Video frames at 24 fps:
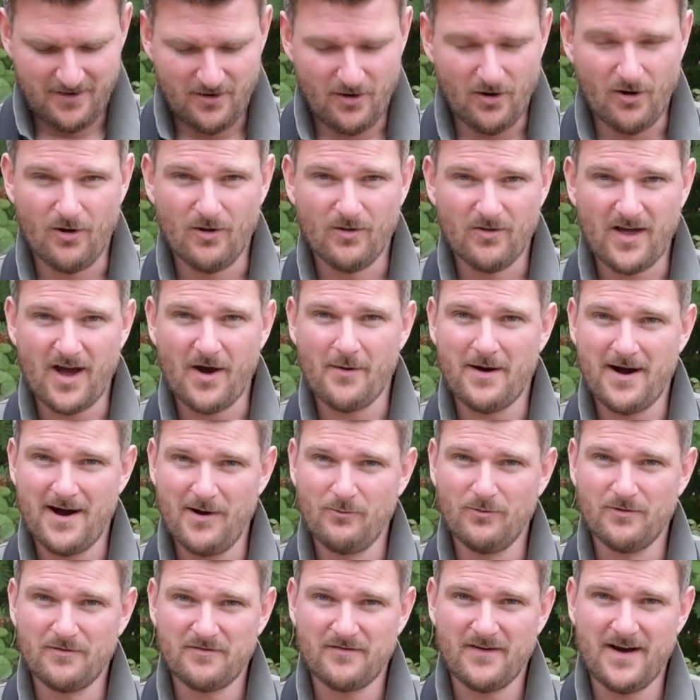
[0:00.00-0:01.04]
Although I
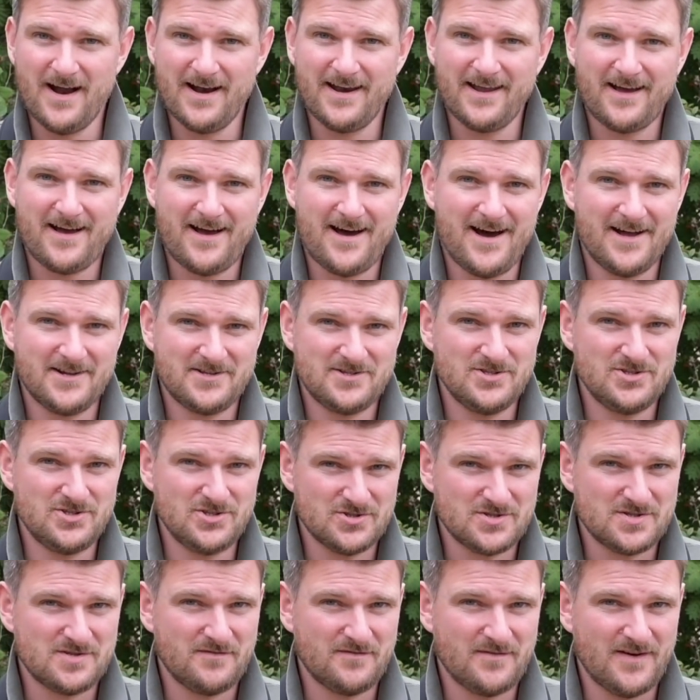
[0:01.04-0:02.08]
would find it hard to
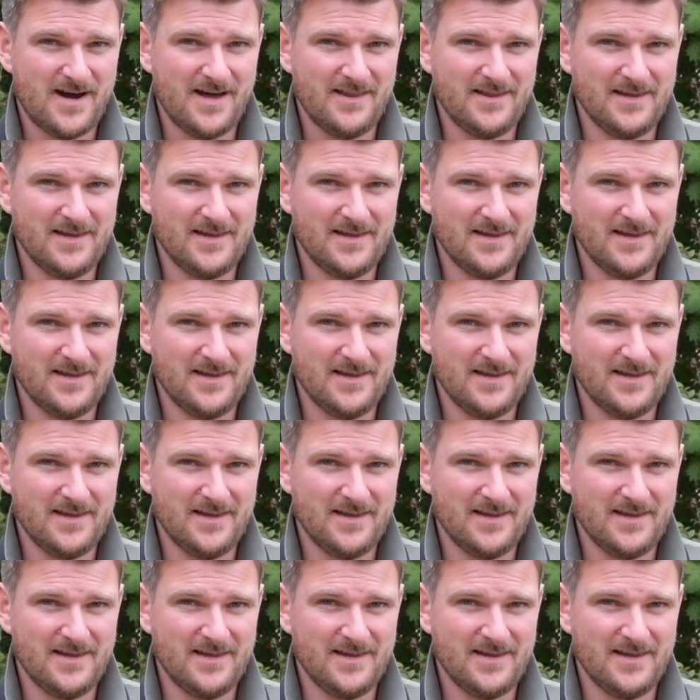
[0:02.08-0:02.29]
justify